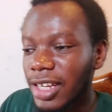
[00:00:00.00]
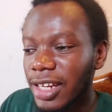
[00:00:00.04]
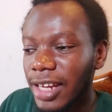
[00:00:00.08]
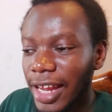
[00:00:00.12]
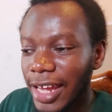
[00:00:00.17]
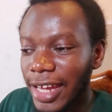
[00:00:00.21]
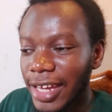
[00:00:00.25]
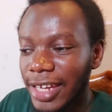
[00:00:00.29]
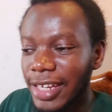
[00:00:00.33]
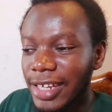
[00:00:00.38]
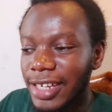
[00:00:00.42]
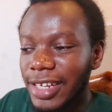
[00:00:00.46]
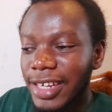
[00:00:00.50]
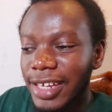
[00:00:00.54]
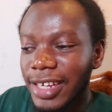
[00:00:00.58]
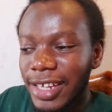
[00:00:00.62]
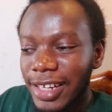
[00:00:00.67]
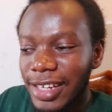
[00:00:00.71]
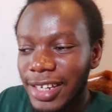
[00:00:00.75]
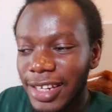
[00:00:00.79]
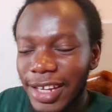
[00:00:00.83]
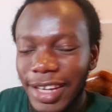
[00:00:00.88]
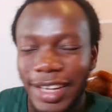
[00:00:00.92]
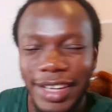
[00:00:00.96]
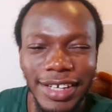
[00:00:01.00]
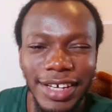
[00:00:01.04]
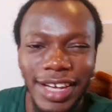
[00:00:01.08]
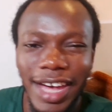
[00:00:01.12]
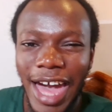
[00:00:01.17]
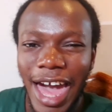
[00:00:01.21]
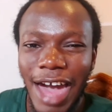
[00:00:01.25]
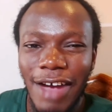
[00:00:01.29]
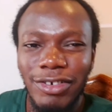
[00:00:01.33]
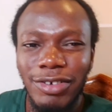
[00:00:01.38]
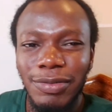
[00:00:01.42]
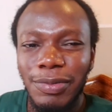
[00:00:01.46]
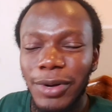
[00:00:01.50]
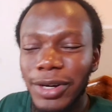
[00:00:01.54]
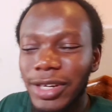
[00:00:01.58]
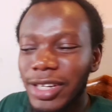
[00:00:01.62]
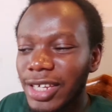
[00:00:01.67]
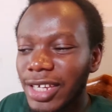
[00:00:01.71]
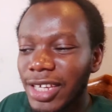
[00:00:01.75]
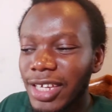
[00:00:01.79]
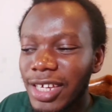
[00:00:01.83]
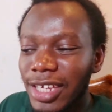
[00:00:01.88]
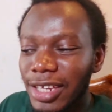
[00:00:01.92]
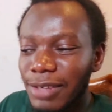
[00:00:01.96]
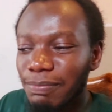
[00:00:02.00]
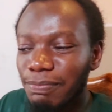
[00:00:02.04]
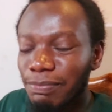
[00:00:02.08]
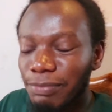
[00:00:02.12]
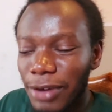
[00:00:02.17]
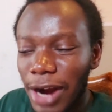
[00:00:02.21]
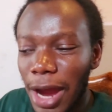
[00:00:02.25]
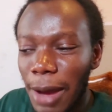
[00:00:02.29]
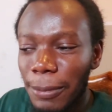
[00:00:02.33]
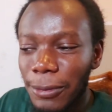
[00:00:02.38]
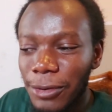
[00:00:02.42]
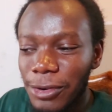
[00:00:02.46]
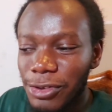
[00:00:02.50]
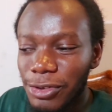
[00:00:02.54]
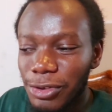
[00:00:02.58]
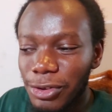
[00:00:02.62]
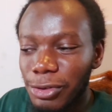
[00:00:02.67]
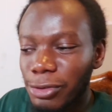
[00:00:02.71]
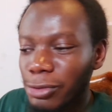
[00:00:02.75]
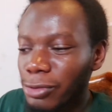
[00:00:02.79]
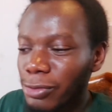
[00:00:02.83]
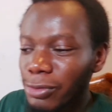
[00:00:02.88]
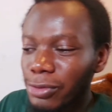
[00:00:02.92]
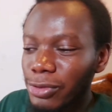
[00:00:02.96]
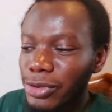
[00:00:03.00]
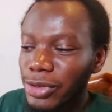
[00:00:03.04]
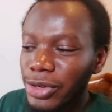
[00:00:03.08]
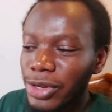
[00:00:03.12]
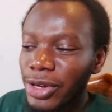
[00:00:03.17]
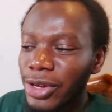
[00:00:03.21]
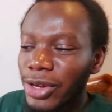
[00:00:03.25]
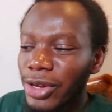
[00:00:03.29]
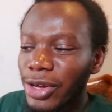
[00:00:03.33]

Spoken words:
Like, everybody in primary school,